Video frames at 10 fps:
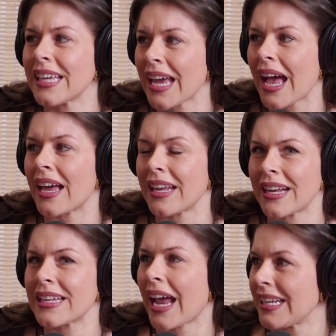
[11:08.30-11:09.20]
Yeah, and
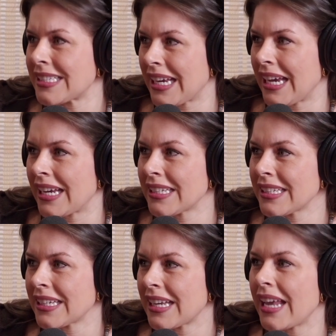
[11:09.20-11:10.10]
at
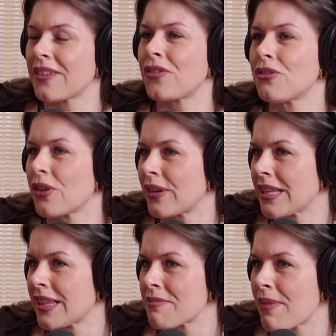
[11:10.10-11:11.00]
19. And if you know
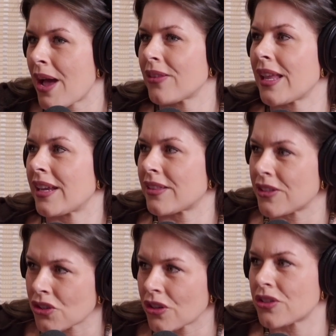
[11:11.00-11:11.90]
anything about like the
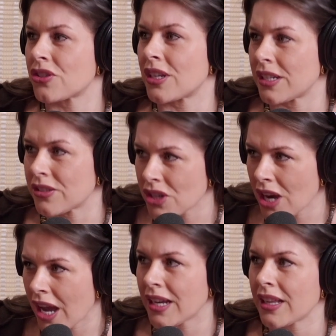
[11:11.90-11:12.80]
church and in
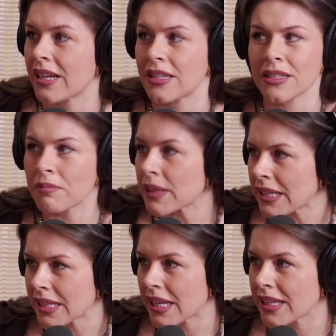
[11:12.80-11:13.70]
China, like it's
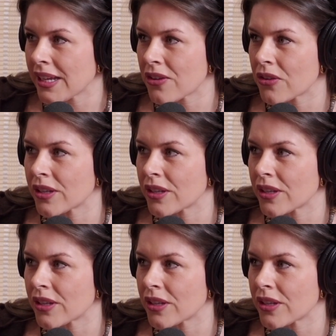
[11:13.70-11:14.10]
completely illegal.